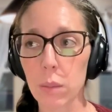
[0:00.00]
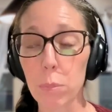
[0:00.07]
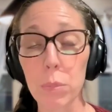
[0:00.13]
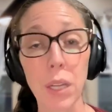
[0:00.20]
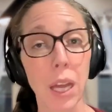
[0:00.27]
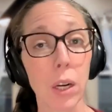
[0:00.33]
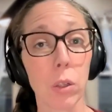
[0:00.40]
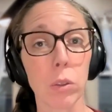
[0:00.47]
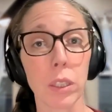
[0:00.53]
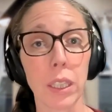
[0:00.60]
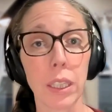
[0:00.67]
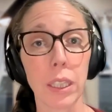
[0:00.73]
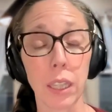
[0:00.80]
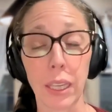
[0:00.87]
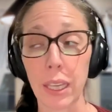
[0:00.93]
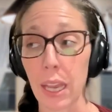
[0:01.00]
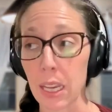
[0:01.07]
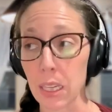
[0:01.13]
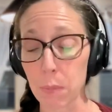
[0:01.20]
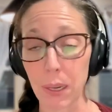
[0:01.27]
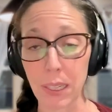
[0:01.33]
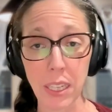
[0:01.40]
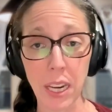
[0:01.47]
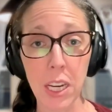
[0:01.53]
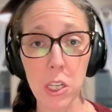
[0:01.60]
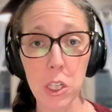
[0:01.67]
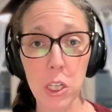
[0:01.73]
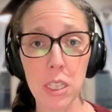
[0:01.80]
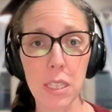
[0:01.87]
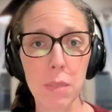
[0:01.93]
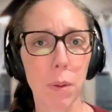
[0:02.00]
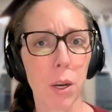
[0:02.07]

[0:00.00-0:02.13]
not only like expectations,